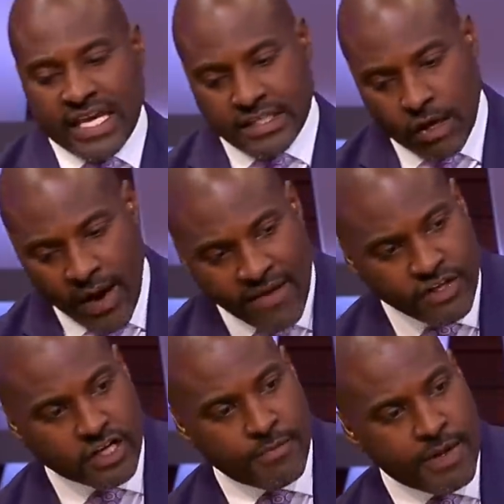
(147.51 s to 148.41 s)
They don't
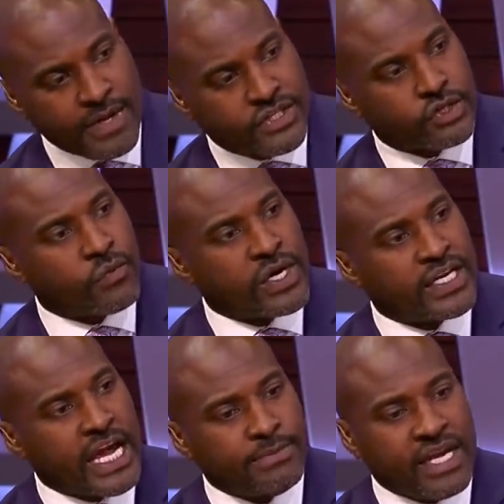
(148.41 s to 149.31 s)
have the commitment to the
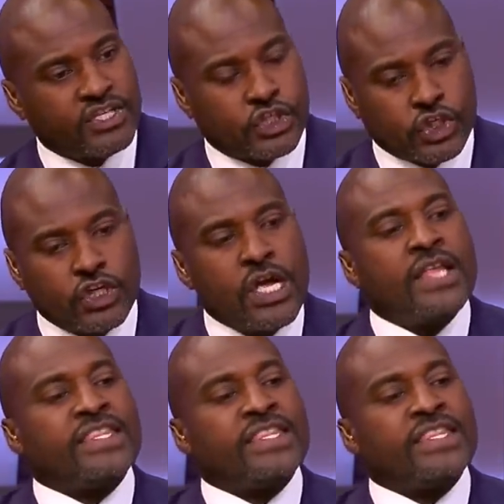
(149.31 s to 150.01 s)
running game they should.